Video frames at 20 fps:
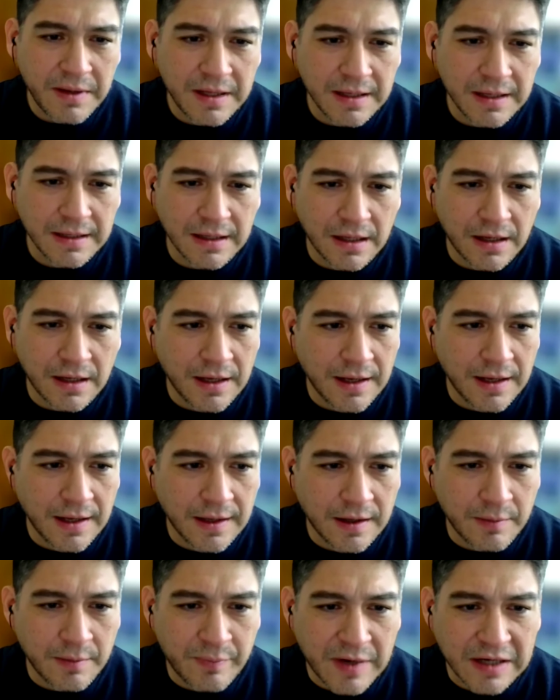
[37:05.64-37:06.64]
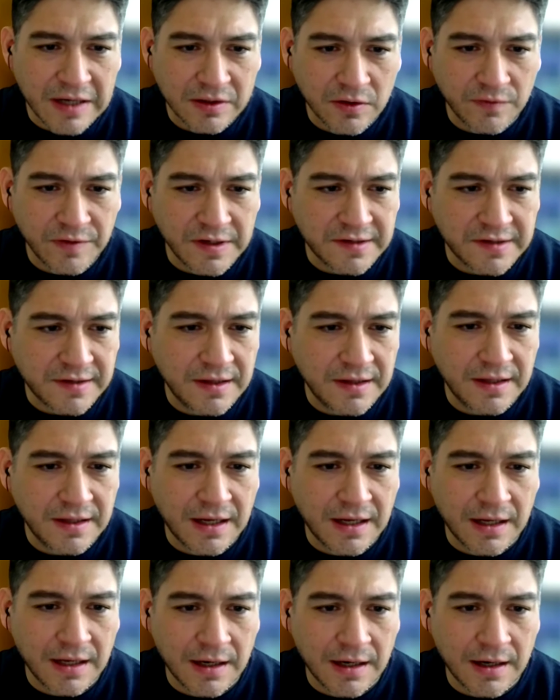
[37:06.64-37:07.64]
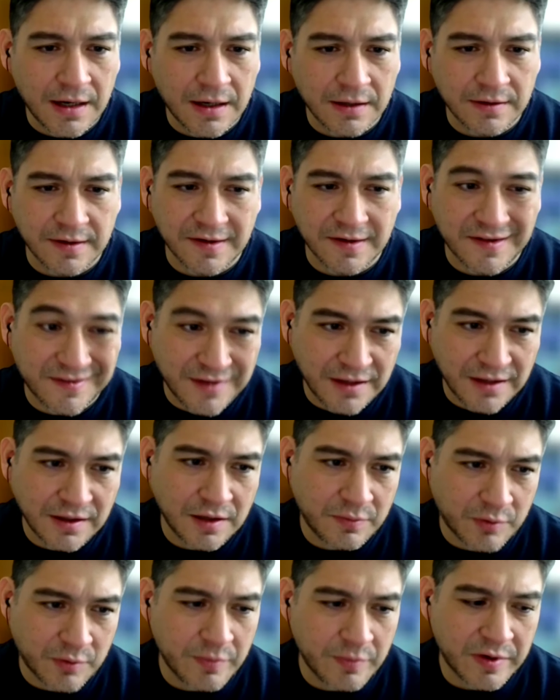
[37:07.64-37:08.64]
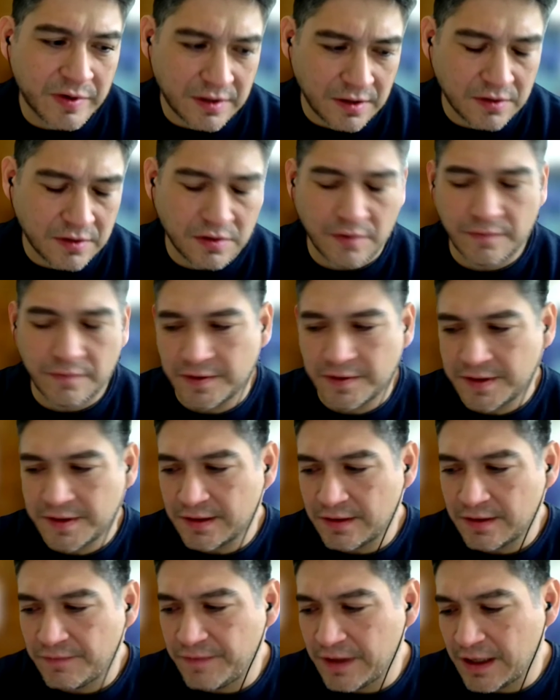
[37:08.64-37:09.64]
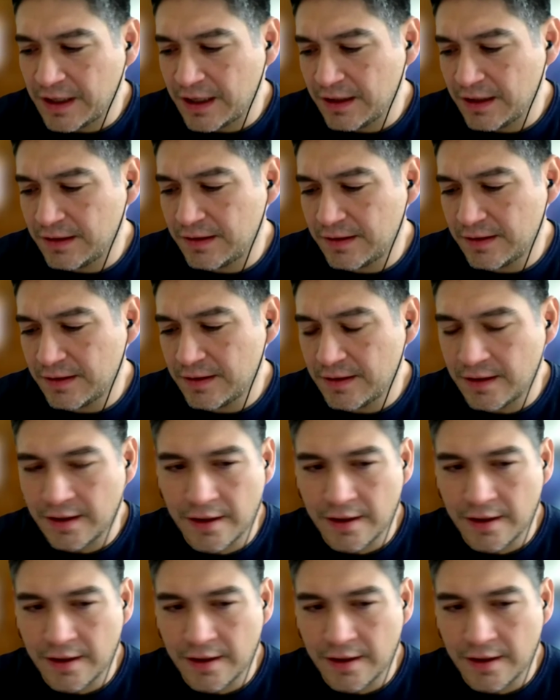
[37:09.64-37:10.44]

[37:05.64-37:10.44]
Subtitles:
maybe the part of the standard extended properties of the certificate,